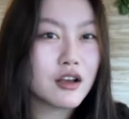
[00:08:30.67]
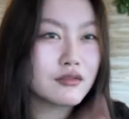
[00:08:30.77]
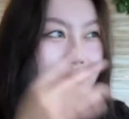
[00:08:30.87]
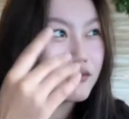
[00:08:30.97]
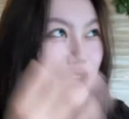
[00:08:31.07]

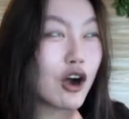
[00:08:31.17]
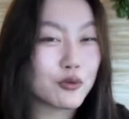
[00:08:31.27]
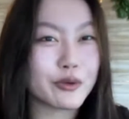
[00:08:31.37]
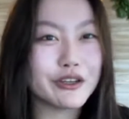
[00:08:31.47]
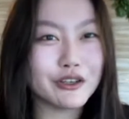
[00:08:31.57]
not
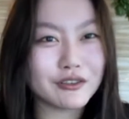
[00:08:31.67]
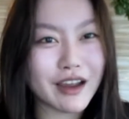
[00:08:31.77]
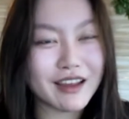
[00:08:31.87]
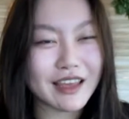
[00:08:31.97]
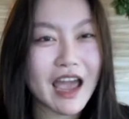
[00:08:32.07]
real,
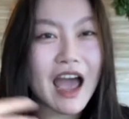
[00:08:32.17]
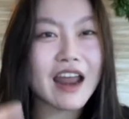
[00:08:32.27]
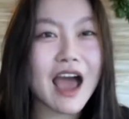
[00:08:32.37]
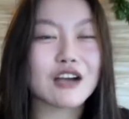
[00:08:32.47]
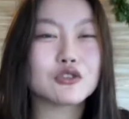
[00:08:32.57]
right? Like I had
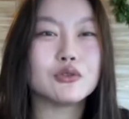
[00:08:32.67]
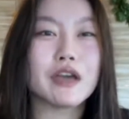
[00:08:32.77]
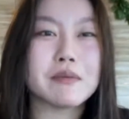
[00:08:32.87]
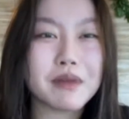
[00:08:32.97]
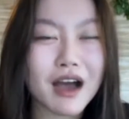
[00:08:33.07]
actual
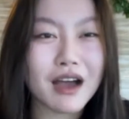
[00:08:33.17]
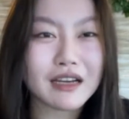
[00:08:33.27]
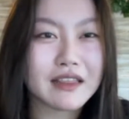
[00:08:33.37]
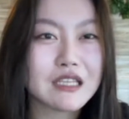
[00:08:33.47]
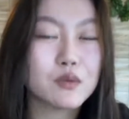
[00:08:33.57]
impact,
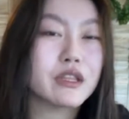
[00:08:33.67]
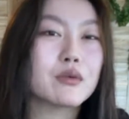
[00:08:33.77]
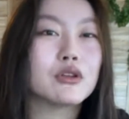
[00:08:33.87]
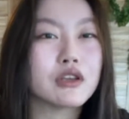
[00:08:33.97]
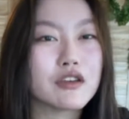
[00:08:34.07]
and that's what they were
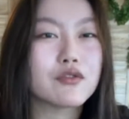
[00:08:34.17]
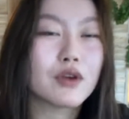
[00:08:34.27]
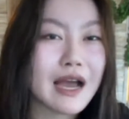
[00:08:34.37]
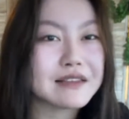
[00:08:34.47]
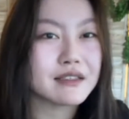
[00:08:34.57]
looking for
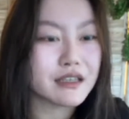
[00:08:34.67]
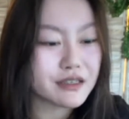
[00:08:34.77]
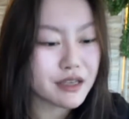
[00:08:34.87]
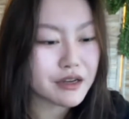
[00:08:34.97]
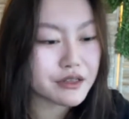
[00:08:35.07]
as a data
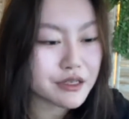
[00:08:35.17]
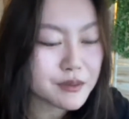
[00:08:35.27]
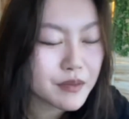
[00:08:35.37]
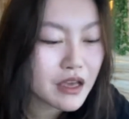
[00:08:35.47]
scientist.